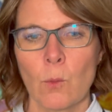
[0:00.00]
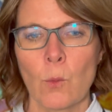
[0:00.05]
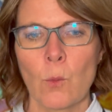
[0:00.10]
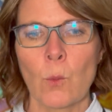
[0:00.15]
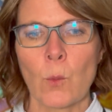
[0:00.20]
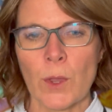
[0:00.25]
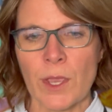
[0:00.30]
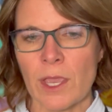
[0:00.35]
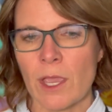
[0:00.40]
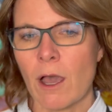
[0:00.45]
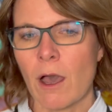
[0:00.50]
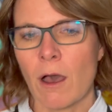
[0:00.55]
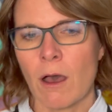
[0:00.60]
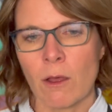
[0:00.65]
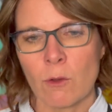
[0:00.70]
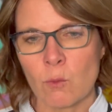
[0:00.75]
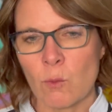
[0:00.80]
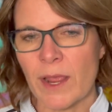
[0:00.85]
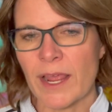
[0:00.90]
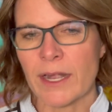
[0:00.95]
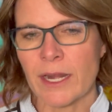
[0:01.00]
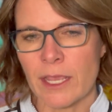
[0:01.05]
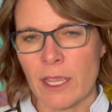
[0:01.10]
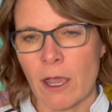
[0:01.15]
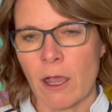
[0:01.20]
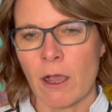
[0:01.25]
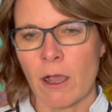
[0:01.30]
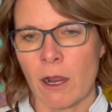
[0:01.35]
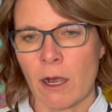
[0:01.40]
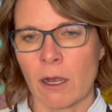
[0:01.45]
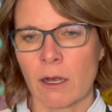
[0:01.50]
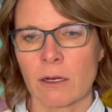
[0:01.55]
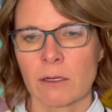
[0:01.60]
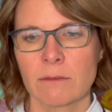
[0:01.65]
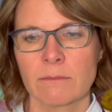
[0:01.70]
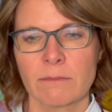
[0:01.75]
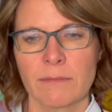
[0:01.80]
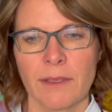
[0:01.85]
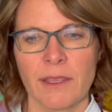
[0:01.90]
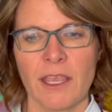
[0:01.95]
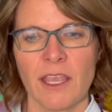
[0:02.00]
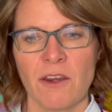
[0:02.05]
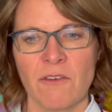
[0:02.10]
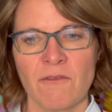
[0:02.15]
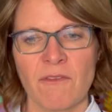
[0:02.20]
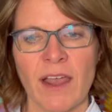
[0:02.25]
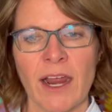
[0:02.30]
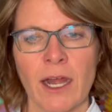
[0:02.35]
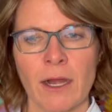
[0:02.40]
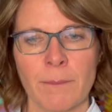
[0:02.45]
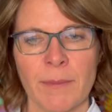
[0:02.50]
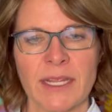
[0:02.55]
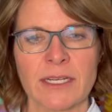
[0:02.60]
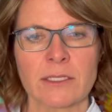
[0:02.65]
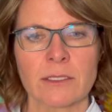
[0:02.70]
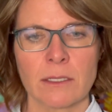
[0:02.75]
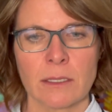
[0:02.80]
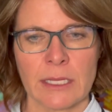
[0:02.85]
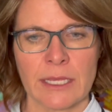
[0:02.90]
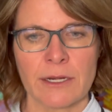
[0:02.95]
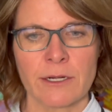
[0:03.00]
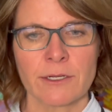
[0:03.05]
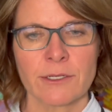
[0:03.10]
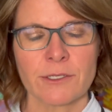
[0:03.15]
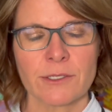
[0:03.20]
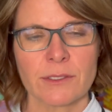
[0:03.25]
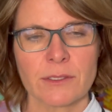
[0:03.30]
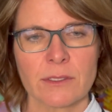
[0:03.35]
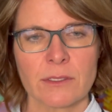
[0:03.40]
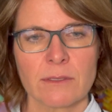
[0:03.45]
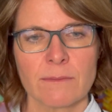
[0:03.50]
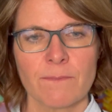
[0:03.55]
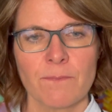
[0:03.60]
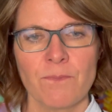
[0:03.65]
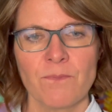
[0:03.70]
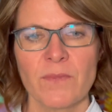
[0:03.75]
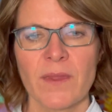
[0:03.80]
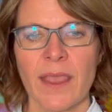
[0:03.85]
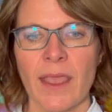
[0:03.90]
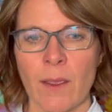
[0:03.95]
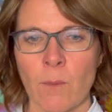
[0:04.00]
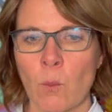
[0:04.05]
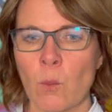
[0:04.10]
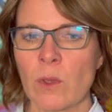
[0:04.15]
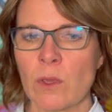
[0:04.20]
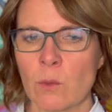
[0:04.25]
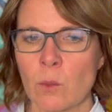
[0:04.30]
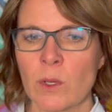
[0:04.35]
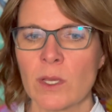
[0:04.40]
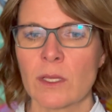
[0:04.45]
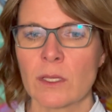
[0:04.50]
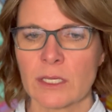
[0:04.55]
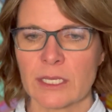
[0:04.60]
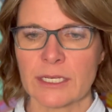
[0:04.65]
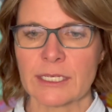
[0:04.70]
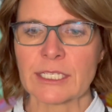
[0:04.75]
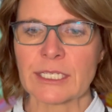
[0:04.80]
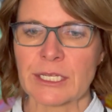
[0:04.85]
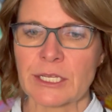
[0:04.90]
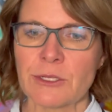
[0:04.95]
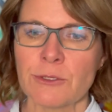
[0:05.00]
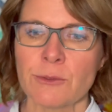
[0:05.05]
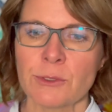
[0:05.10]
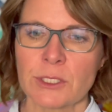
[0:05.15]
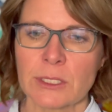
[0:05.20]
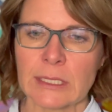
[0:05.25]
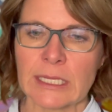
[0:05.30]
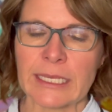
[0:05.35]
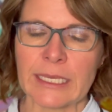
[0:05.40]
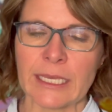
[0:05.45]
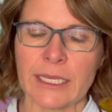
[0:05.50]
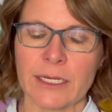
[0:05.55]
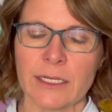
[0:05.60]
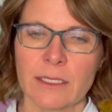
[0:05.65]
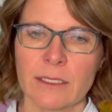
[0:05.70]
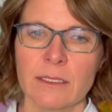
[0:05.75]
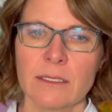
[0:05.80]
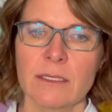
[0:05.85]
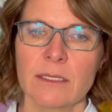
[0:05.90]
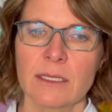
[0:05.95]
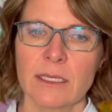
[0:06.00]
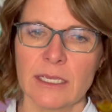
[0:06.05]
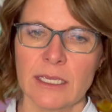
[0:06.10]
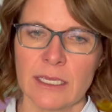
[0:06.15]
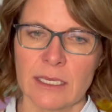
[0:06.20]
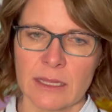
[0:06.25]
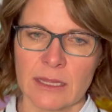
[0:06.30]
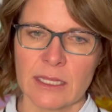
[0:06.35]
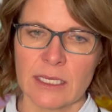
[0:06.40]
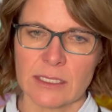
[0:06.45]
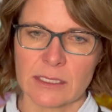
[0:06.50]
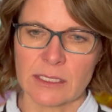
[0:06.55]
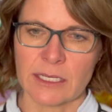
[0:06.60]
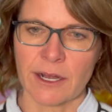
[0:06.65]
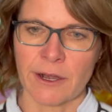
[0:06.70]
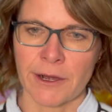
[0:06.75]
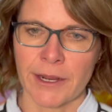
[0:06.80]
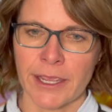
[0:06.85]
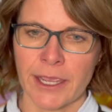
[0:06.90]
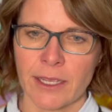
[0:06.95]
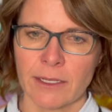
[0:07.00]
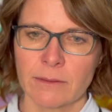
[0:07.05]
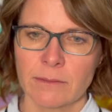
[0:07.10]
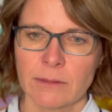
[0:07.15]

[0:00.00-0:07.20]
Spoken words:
We already are environmental leaders, and we will continue to lead in this area.